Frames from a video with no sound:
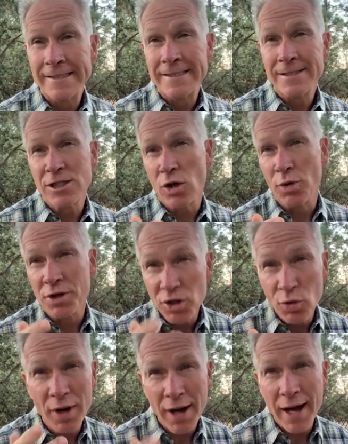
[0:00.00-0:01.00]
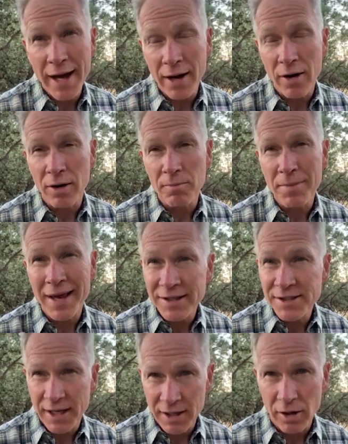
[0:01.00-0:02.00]
So when you and I are
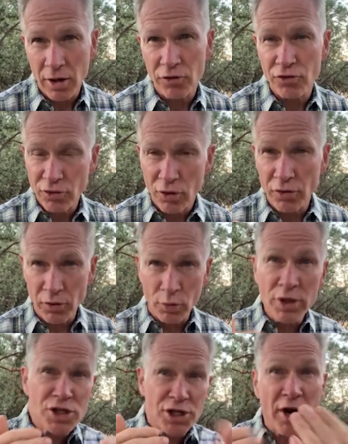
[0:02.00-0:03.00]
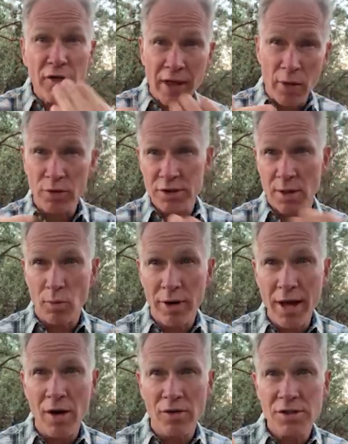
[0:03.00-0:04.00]
meditating on truth and we share that with someone
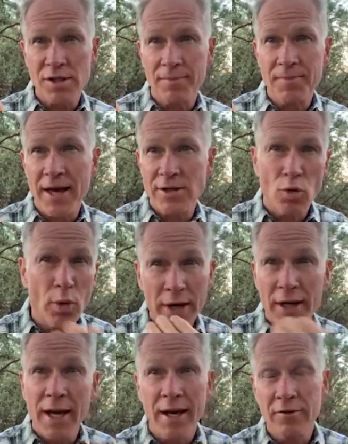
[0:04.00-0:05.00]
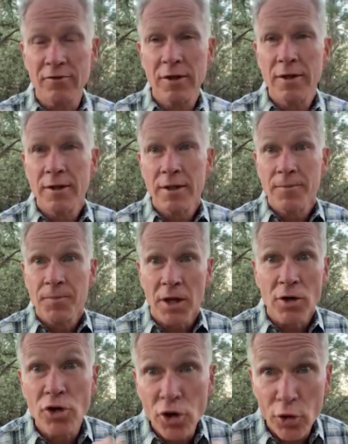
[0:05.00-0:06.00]
else to, as a way to kind of
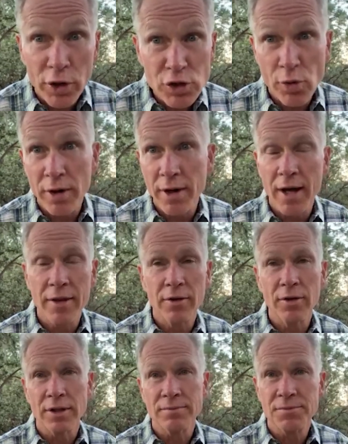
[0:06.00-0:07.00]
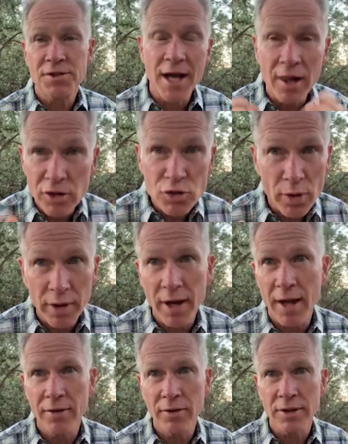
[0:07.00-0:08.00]
encourage one another and challenge one
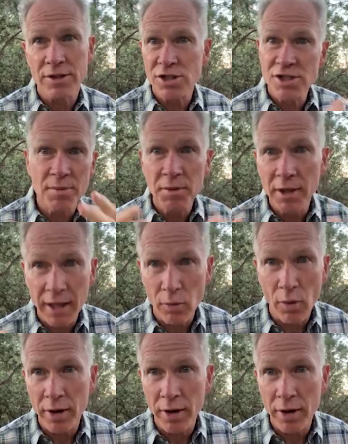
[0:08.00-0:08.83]
another and stimulate one